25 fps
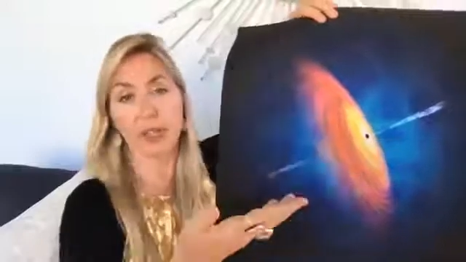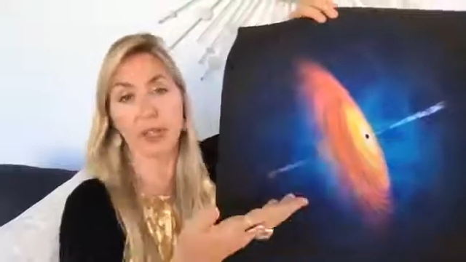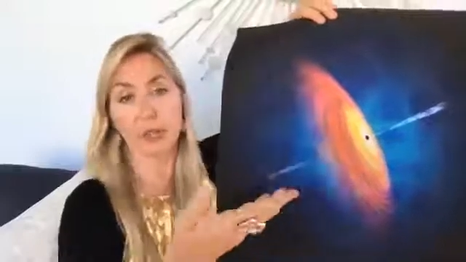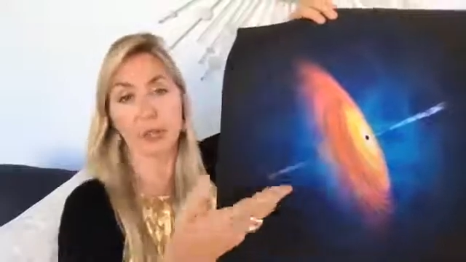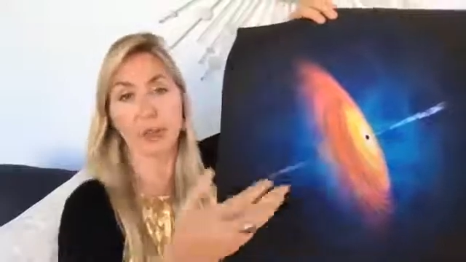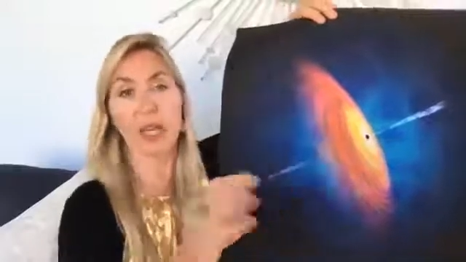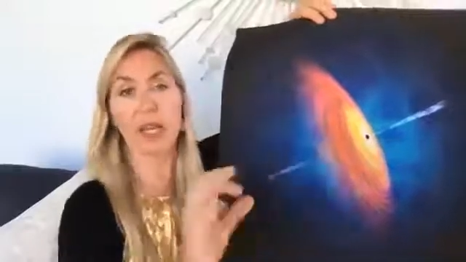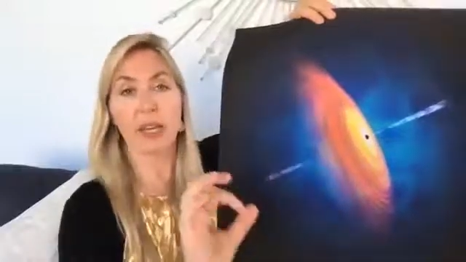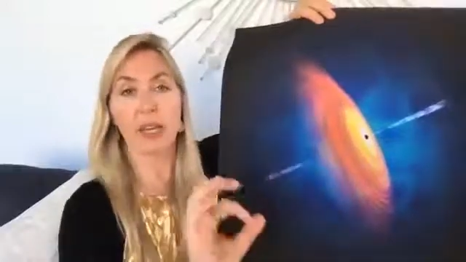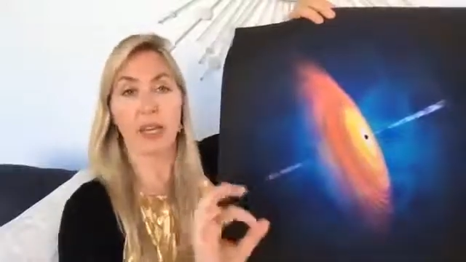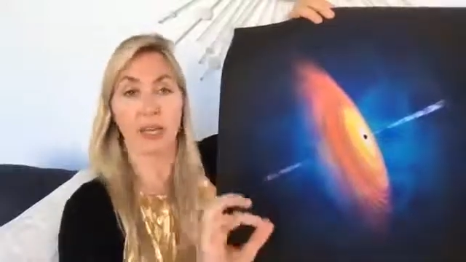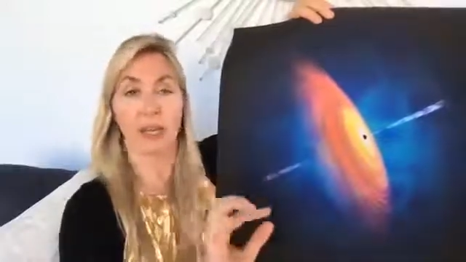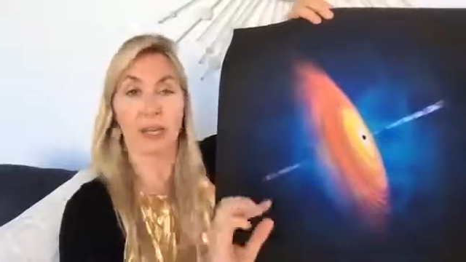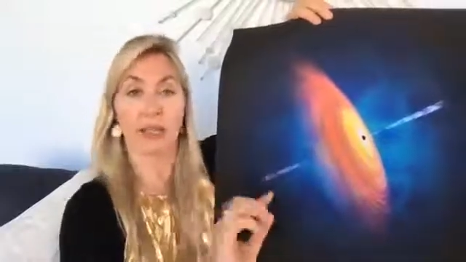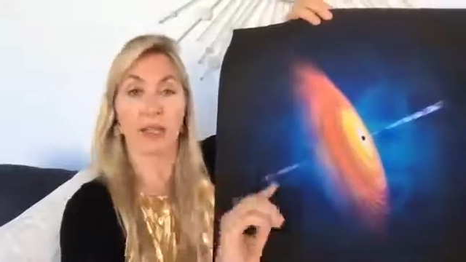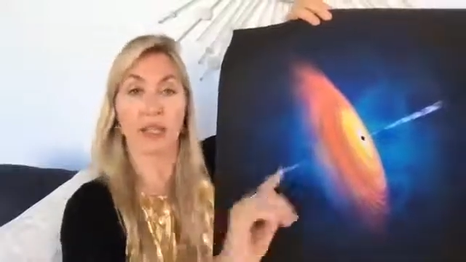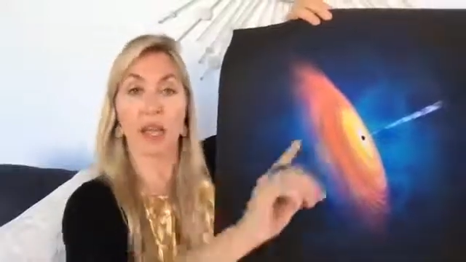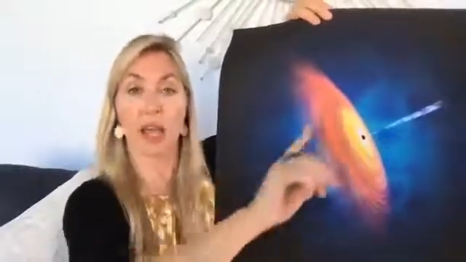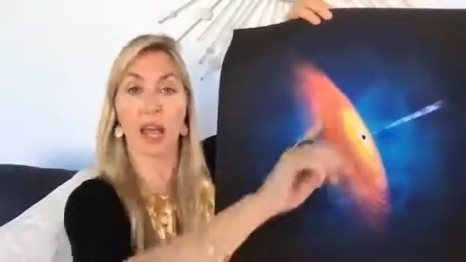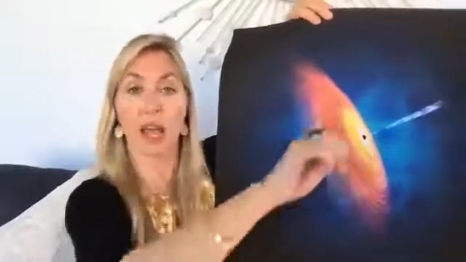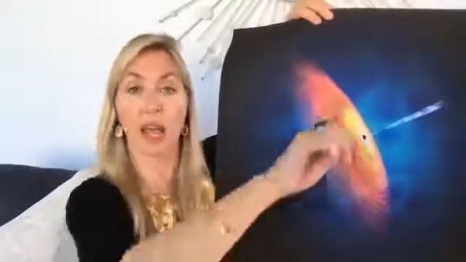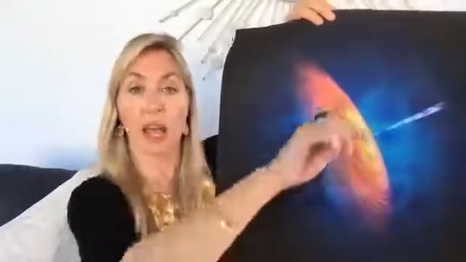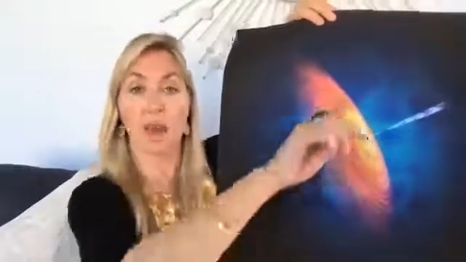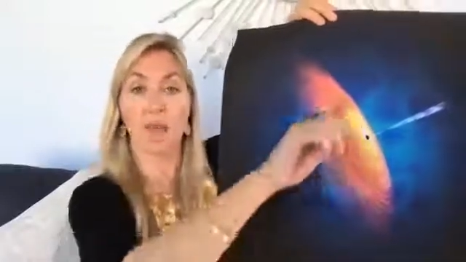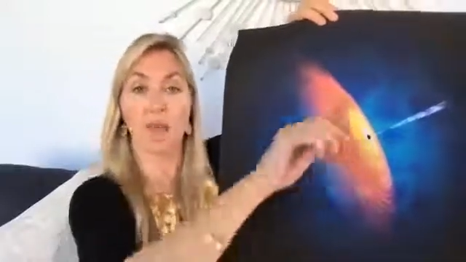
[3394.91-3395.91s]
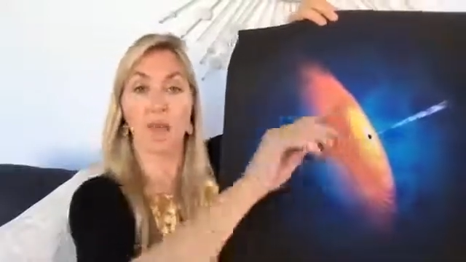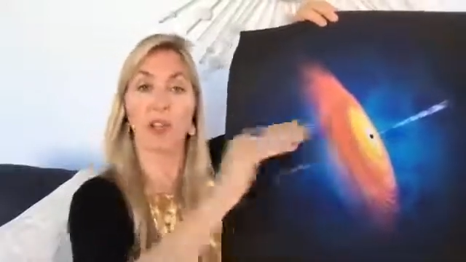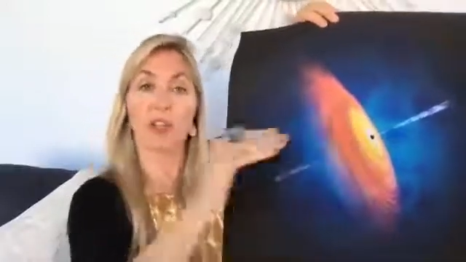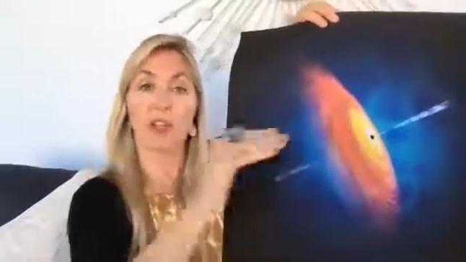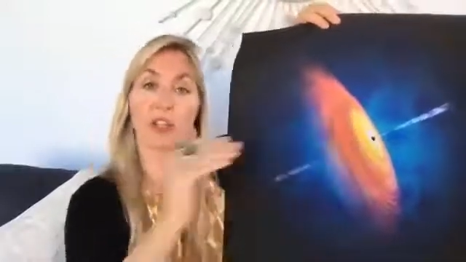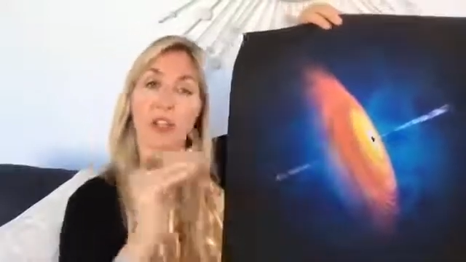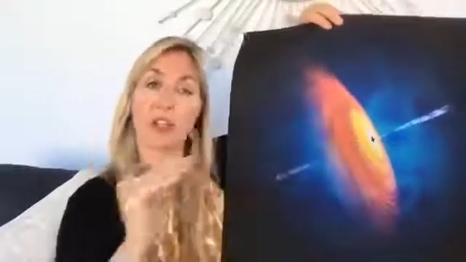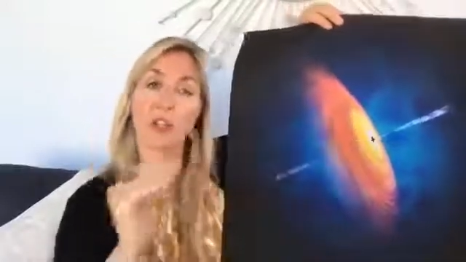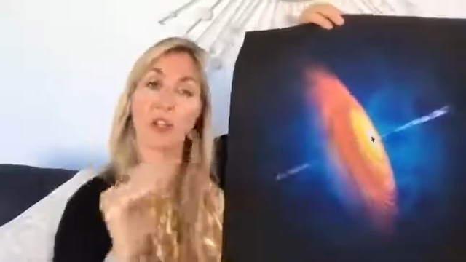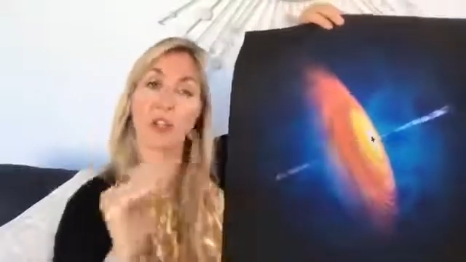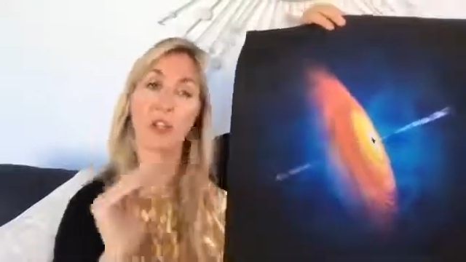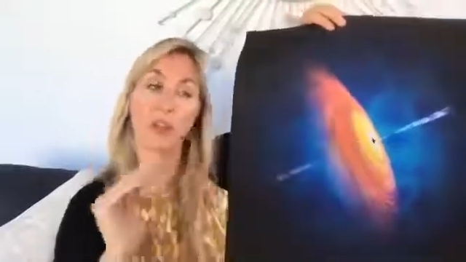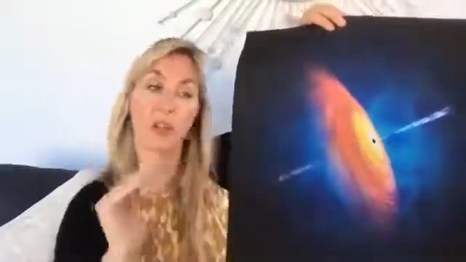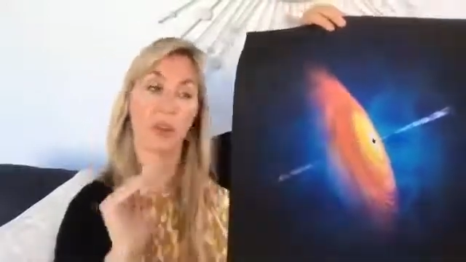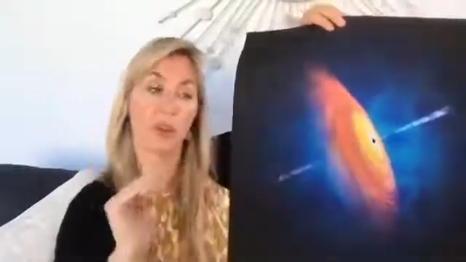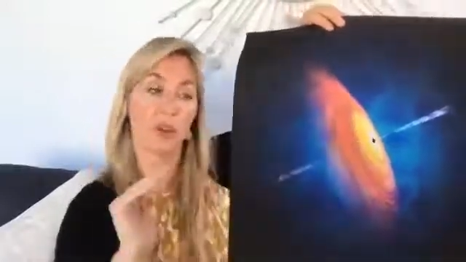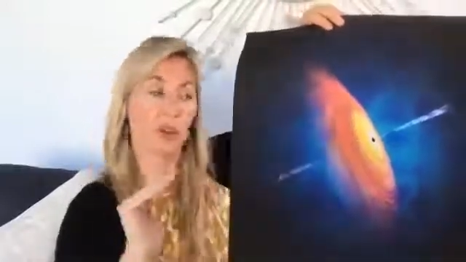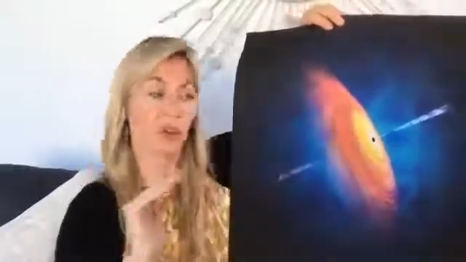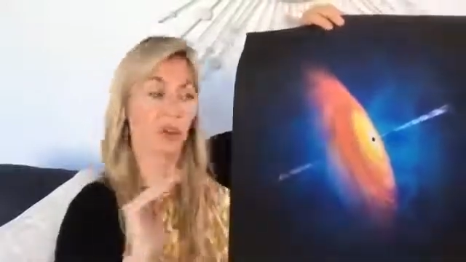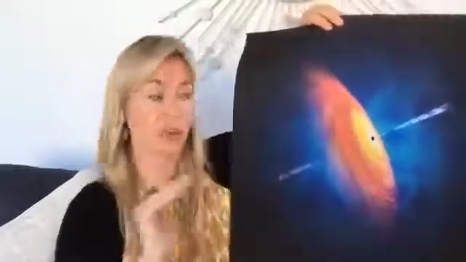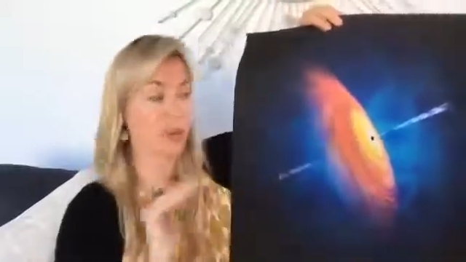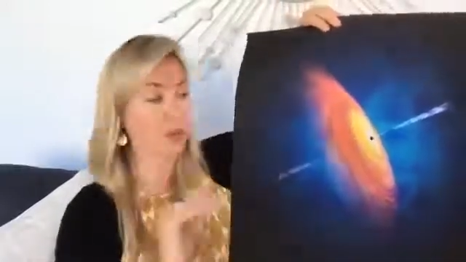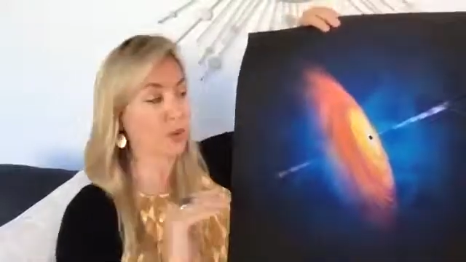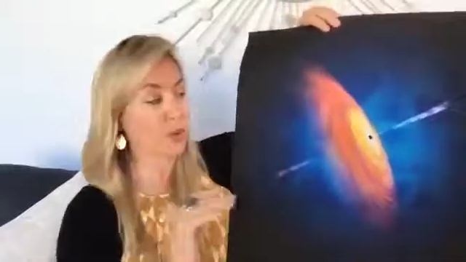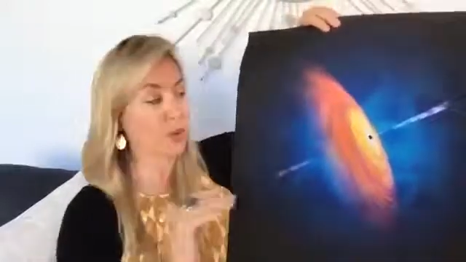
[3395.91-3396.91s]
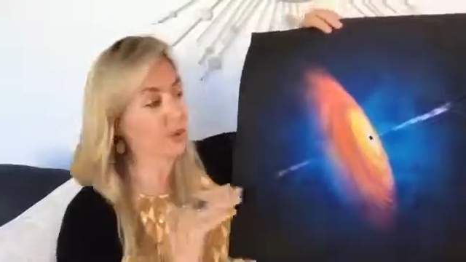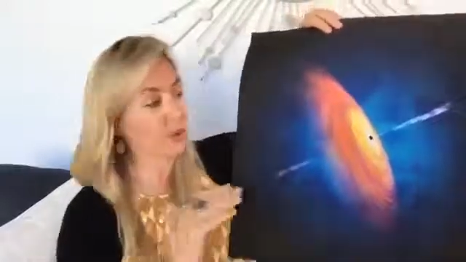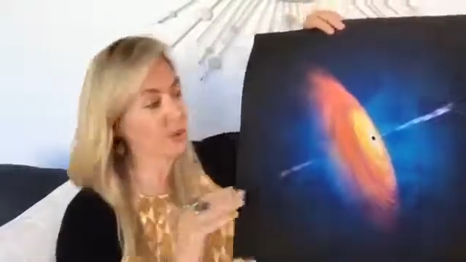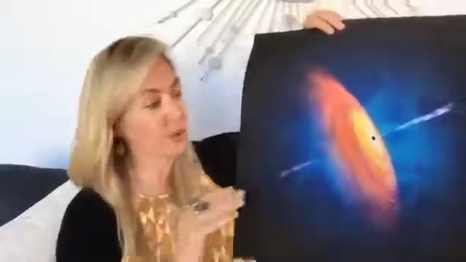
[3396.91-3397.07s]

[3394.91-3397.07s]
but time, which is, so